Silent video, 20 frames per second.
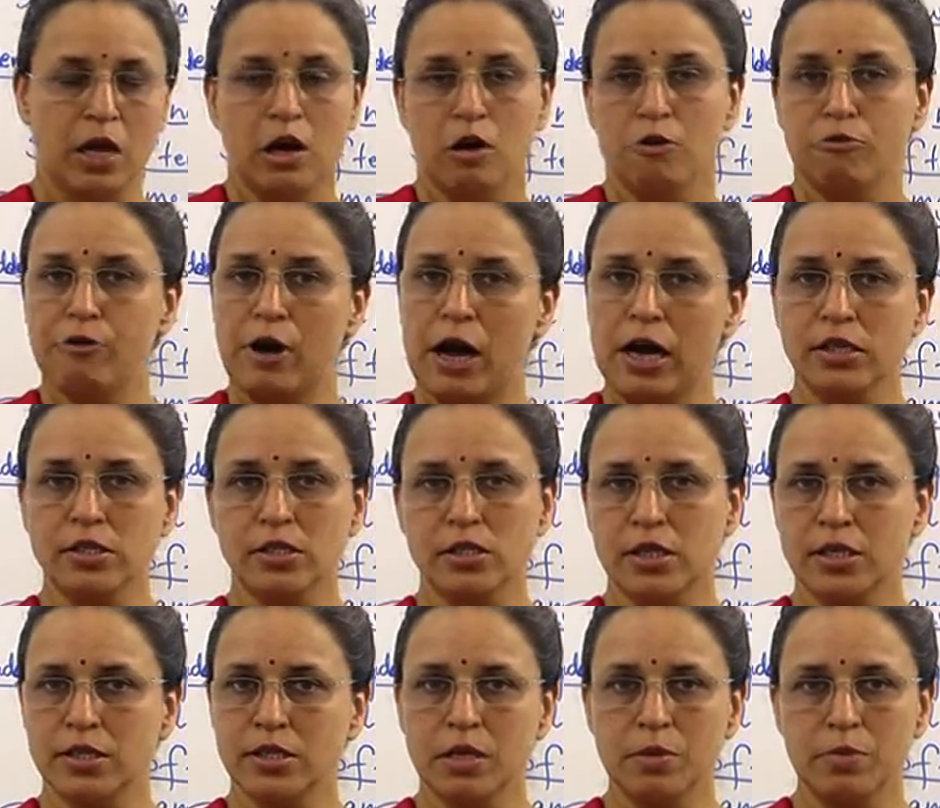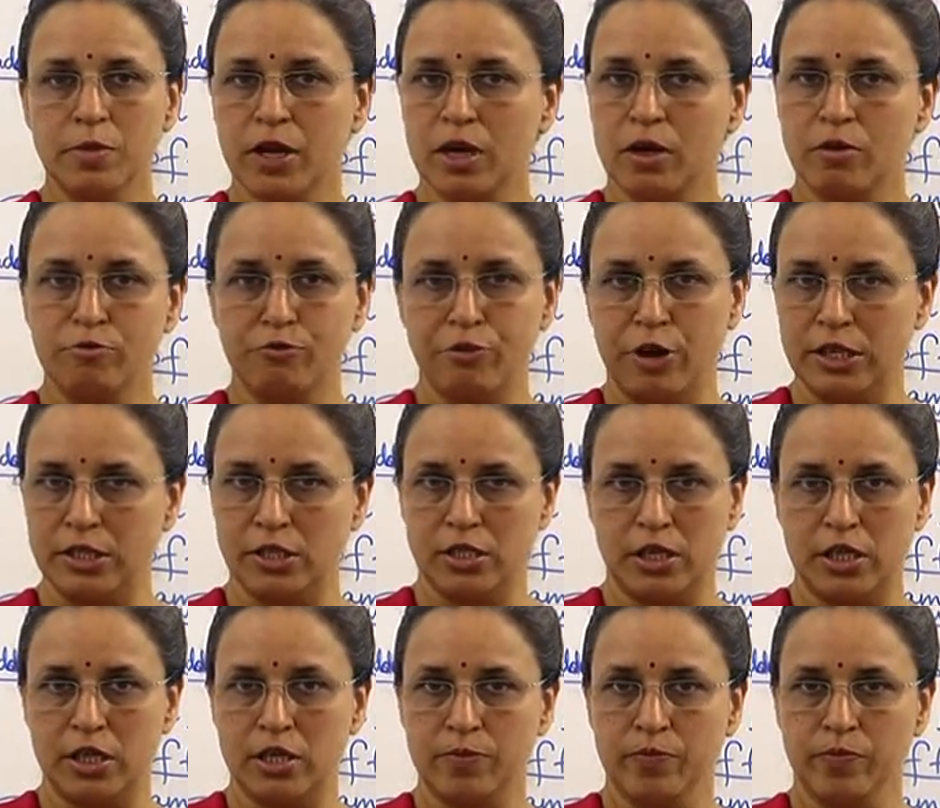Fast doesn't become
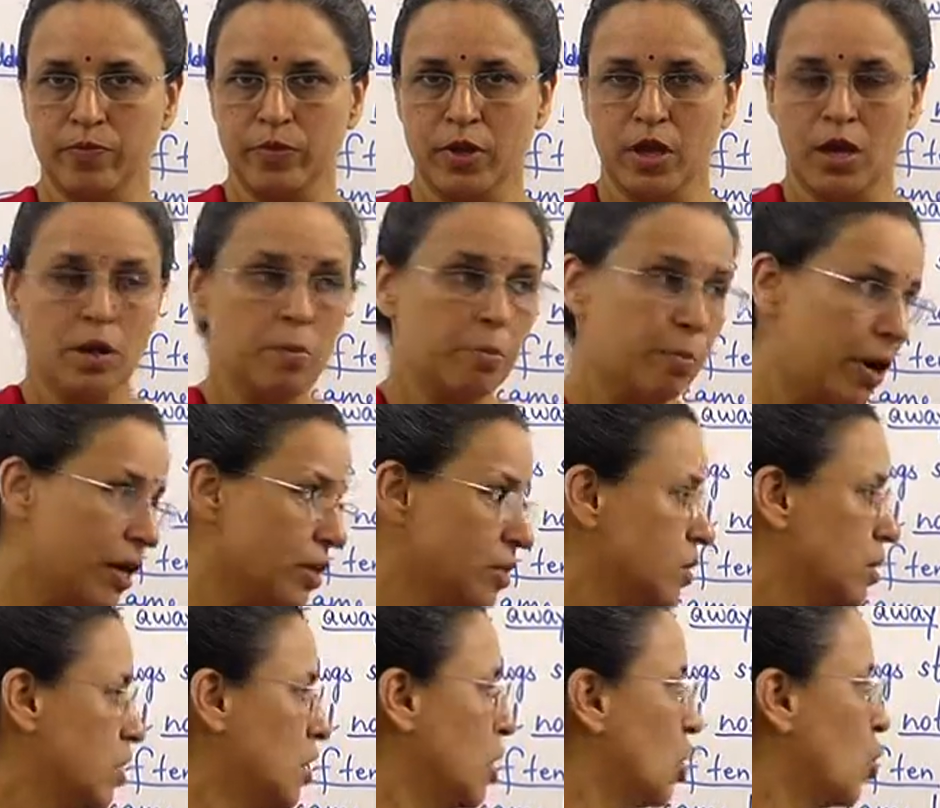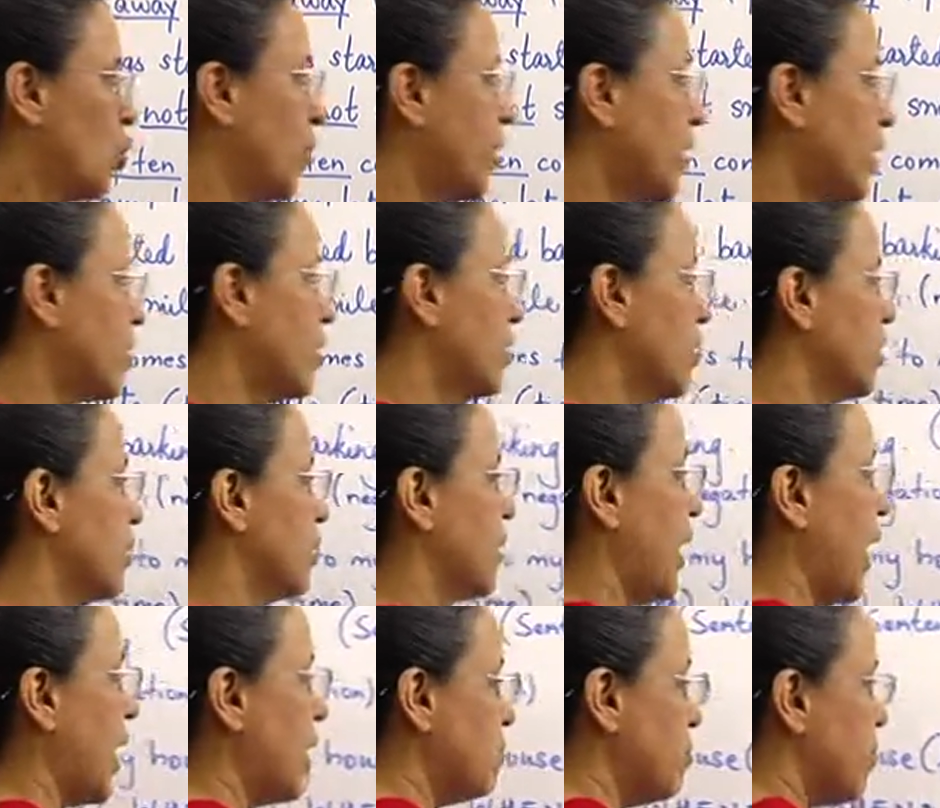fastly, but quick
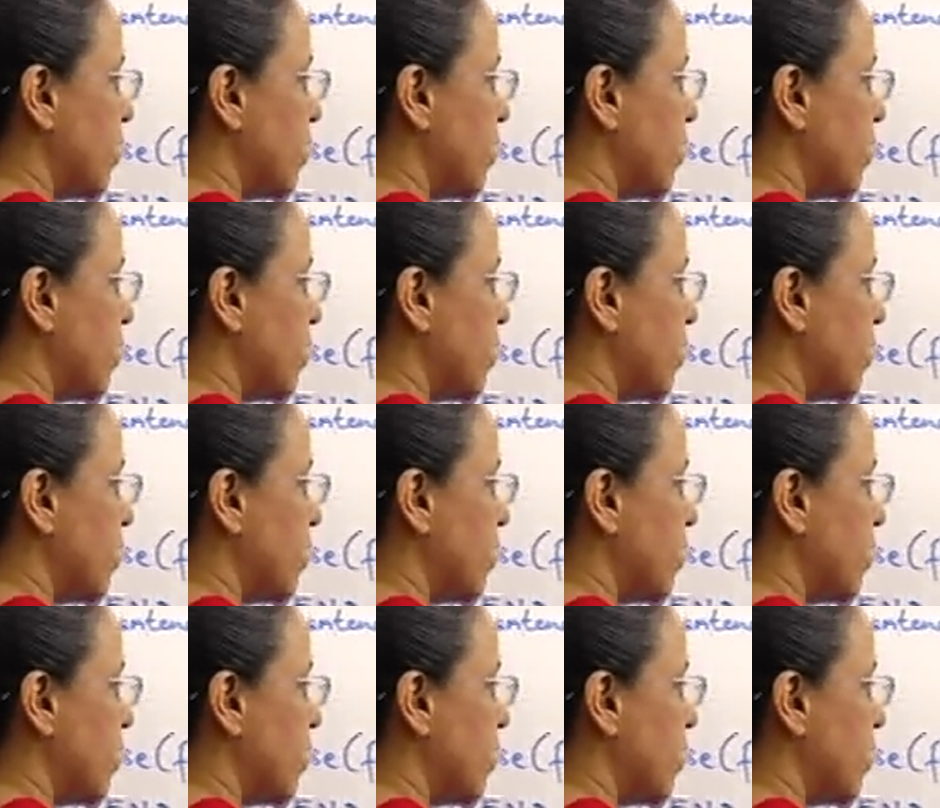can